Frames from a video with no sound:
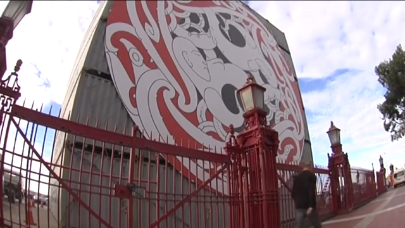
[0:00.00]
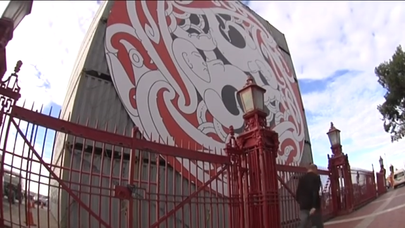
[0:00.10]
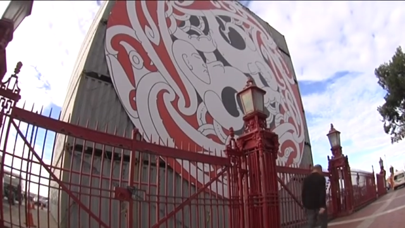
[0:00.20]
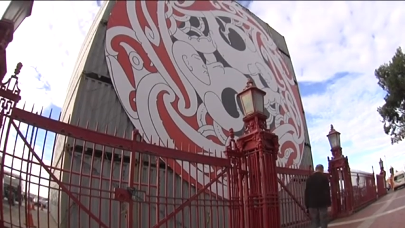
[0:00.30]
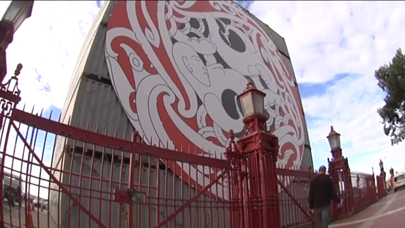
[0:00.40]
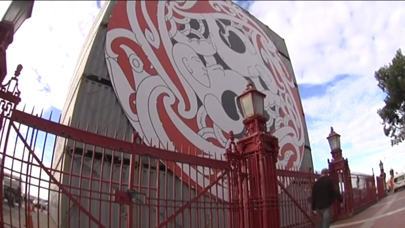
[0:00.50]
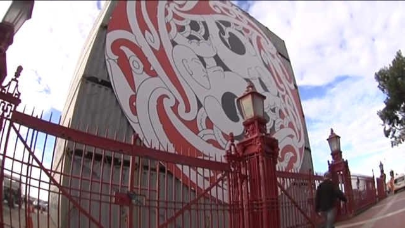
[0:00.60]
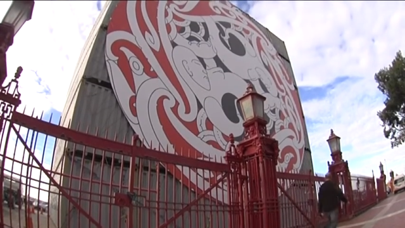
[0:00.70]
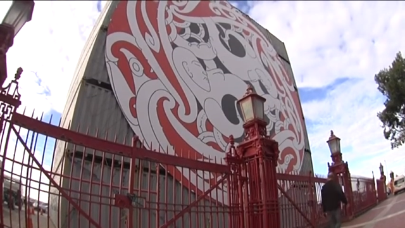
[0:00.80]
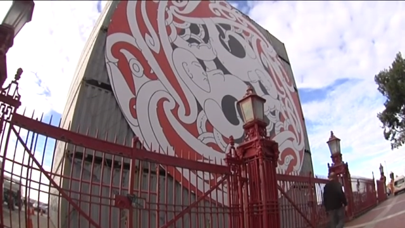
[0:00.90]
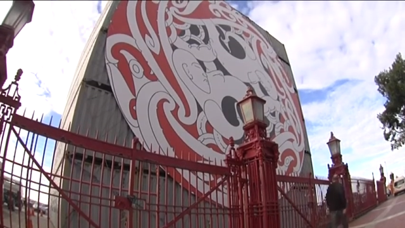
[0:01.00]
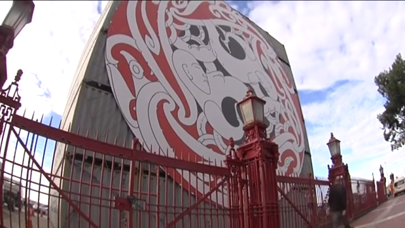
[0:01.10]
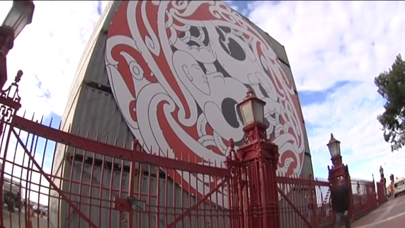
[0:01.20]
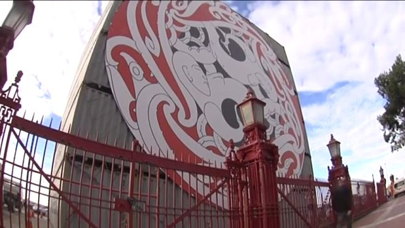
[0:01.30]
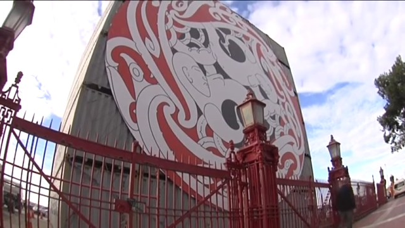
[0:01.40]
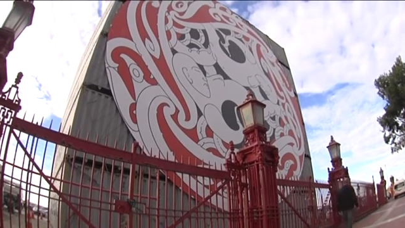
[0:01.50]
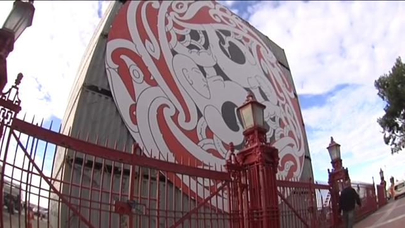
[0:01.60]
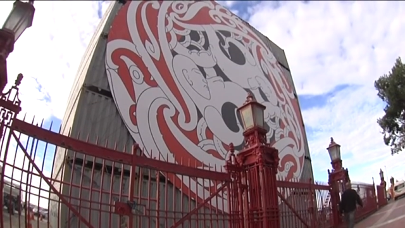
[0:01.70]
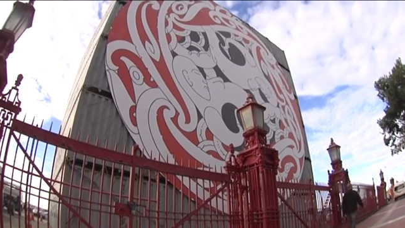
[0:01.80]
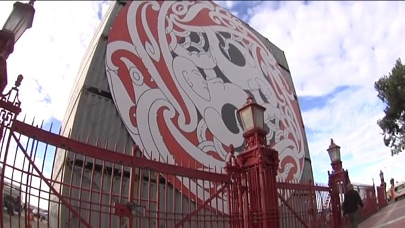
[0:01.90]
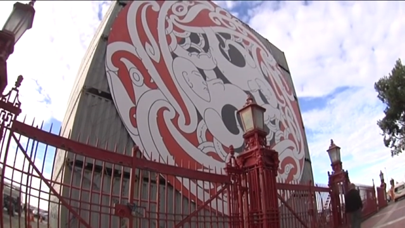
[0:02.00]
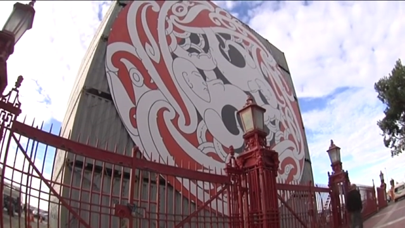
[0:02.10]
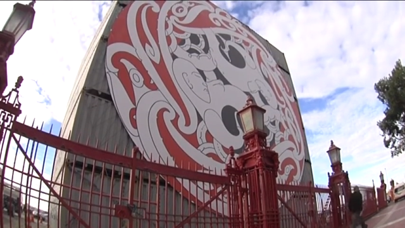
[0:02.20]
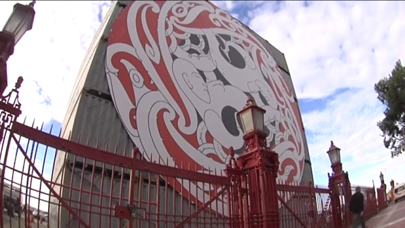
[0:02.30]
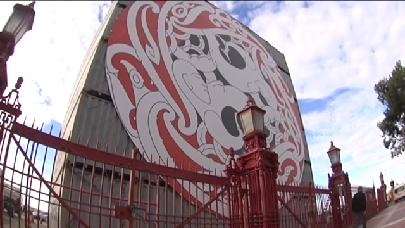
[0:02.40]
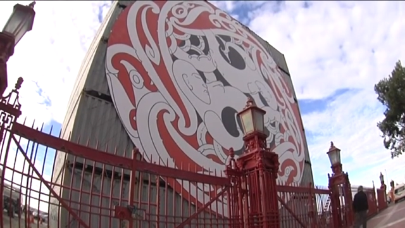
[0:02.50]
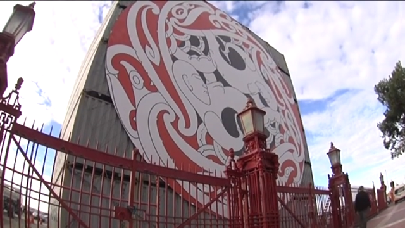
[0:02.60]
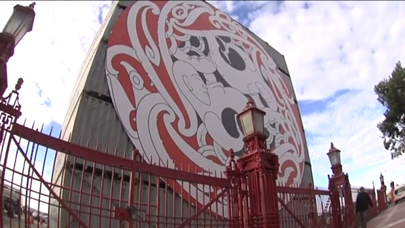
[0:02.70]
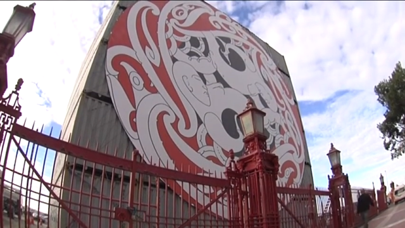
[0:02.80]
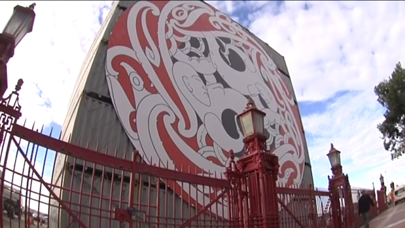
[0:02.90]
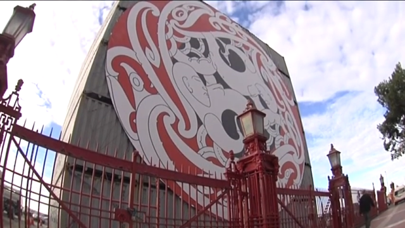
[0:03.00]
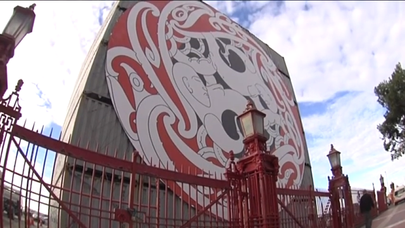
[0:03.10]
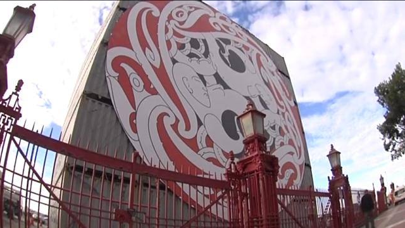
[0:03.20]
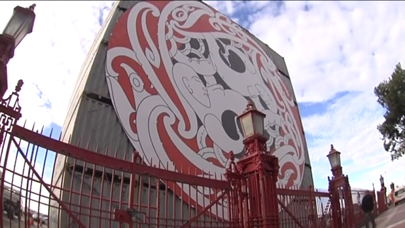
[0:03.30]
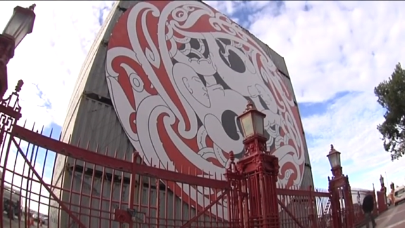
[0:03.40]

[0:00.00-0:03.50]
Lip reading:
Nobody's mouth can be seen.